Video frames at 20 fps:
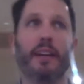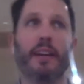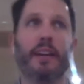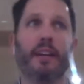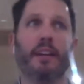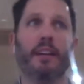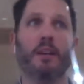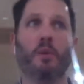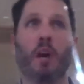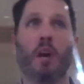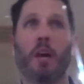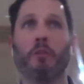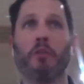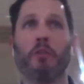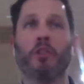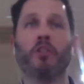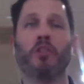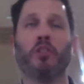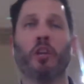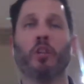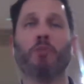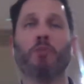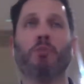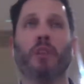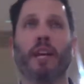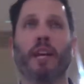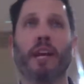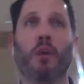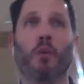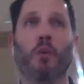however this does play
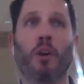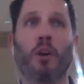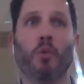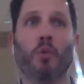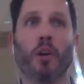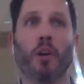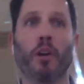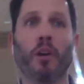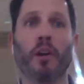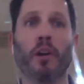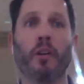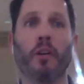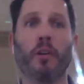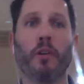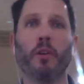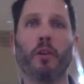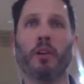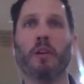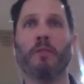out one way or another,